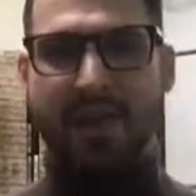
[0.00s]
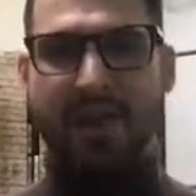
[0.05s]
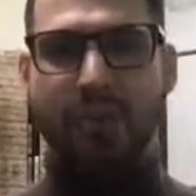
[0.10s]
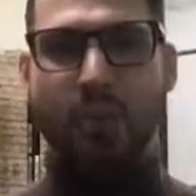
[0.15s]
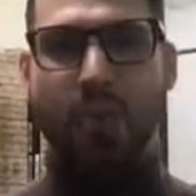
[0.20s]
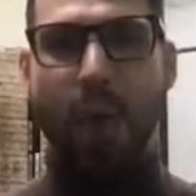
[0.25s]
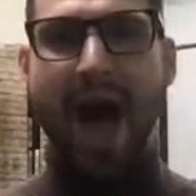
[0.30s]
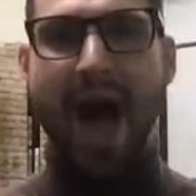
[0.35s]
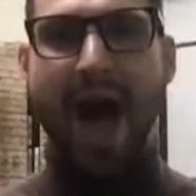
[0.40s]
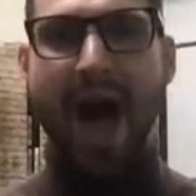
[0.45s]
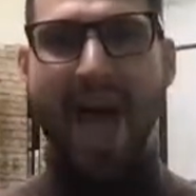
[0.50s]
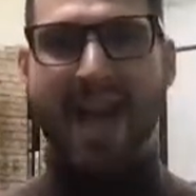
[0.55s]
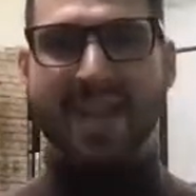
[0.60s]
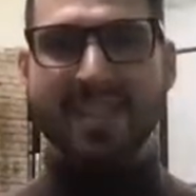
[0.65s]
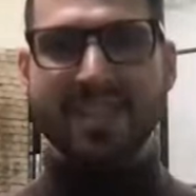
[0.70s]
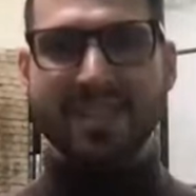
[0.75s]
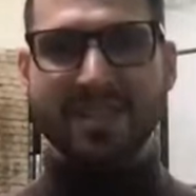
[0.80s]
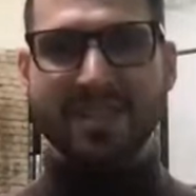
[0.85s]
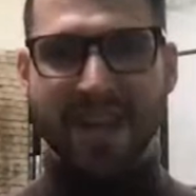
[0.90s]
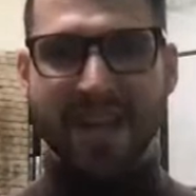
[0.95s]

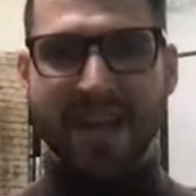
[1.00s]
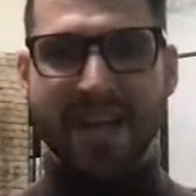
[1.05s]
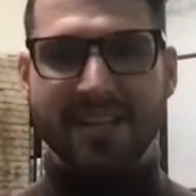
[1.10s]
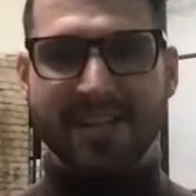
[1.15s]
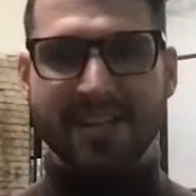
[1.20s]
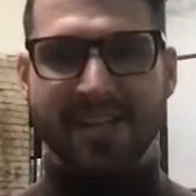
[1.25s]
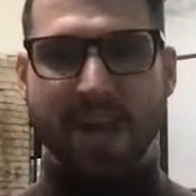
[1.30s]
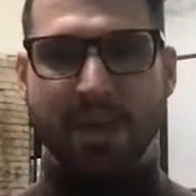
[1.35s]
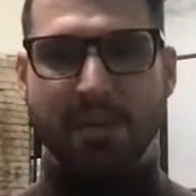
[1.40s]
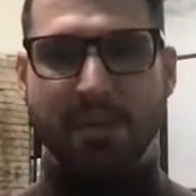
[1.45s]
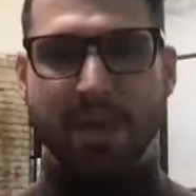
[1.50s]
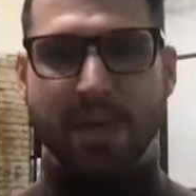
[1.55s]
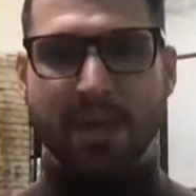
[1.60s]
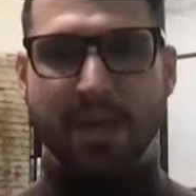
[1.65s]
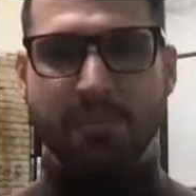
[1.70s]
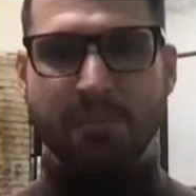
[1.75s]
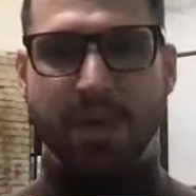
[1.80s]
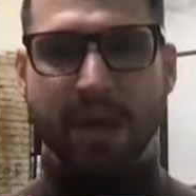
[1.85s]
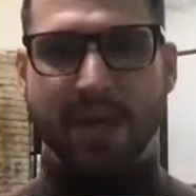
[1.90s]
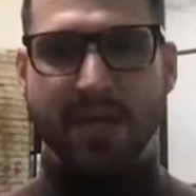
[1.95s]
wide landscape
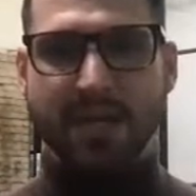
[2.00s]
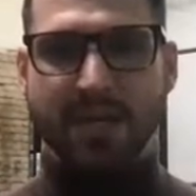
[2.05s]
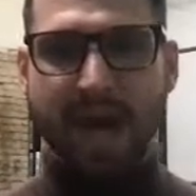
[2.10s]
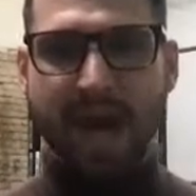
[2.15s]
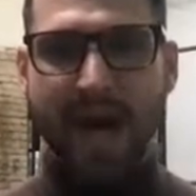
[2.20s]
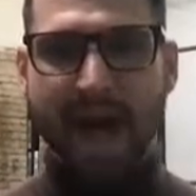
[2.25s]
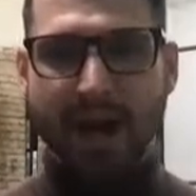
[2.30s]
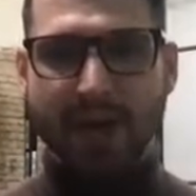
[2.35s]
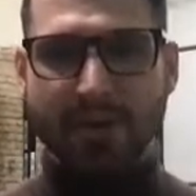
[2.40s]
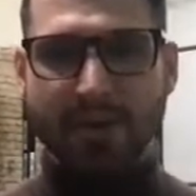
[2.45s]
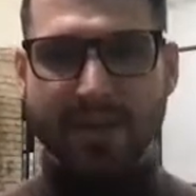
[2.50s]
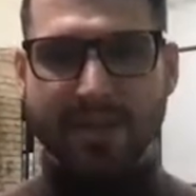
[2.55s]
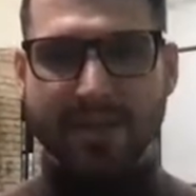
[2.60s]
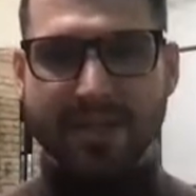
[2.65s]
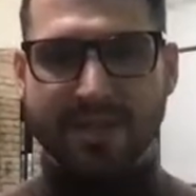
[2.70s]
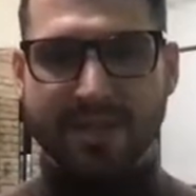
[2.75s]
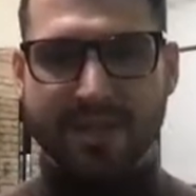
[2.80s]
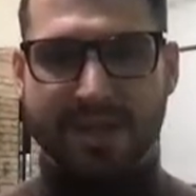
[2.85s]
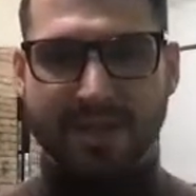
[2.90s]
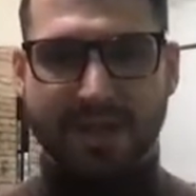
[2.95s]
here, but how
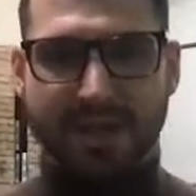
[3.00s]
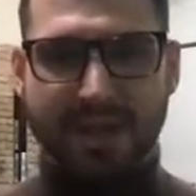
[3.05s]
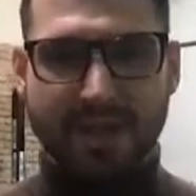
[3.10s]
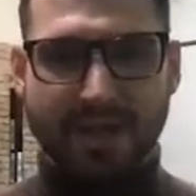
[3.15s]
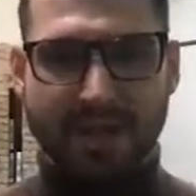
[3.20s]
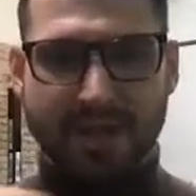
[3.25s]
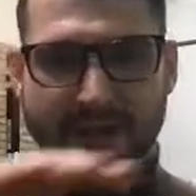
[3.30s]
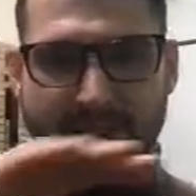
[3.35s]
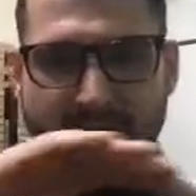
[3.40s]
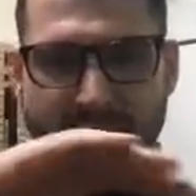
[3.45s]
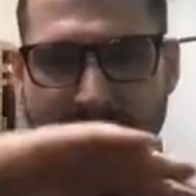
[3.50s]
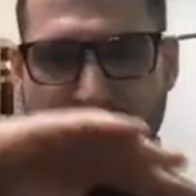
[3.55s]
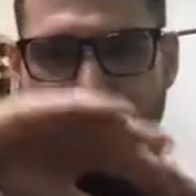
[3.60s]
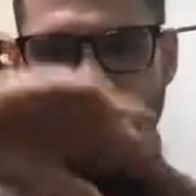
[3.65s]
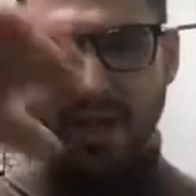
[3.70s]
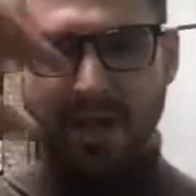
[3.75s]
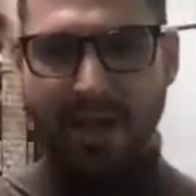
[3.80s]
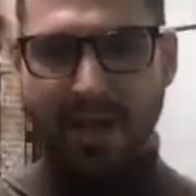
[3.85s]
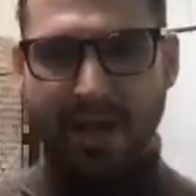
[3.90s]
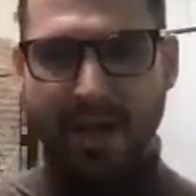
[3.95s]
does
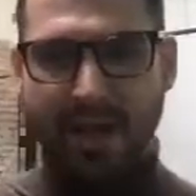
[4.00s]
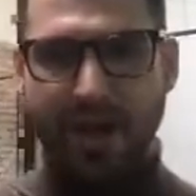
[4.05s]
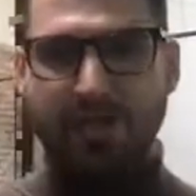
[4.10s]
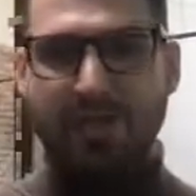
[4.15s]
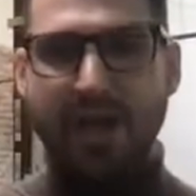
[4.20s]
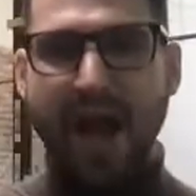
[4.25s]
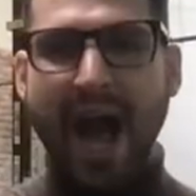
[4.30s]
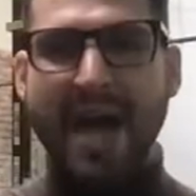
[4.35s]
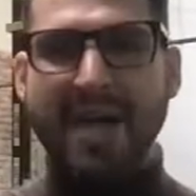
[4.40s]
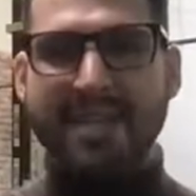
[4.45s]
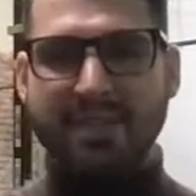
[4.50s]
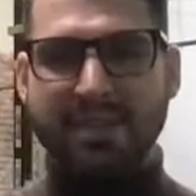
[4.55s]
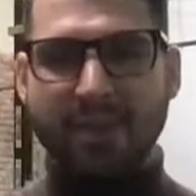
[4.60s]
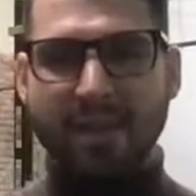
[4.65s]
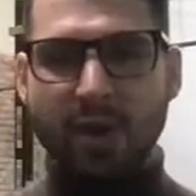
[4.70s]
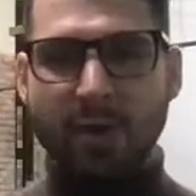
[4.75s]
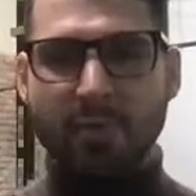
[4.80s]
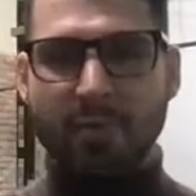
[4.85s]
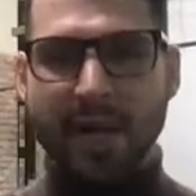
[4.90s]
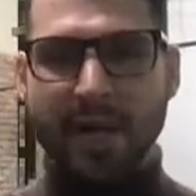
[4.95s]
the horizon
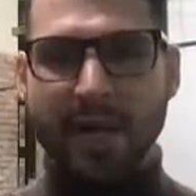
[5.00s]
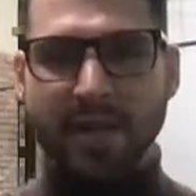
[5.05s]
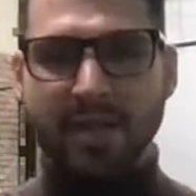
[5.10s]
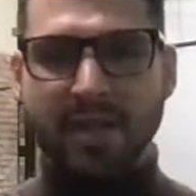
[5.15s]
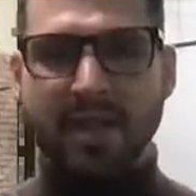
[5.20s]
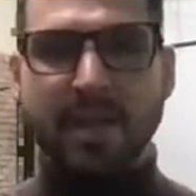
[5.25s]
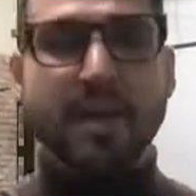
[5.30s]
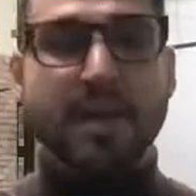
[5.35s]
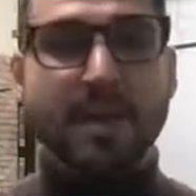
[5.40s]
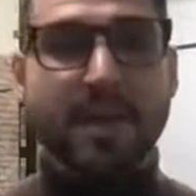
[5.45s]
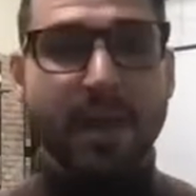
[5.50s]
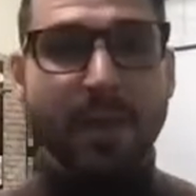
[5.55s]
look better?